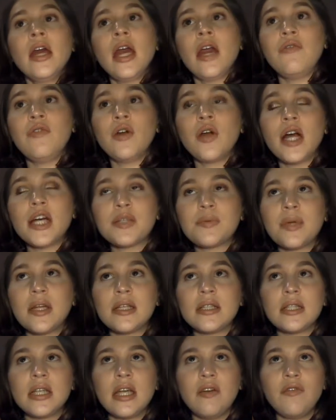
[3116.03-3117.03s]
If you guys want
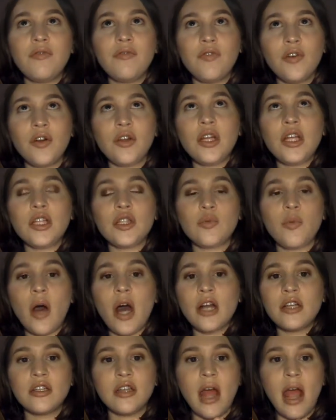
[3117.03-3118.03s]
to see it fully
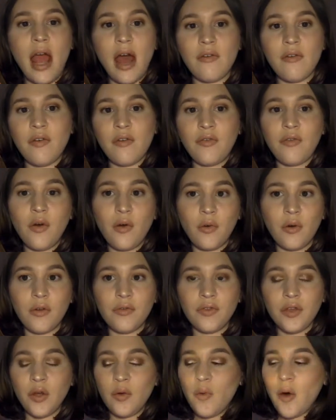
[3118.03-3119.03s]
swatched, I have a full
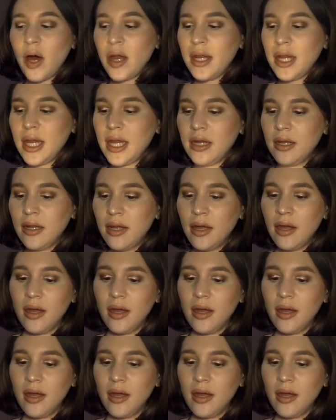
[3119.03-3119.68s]
review on it.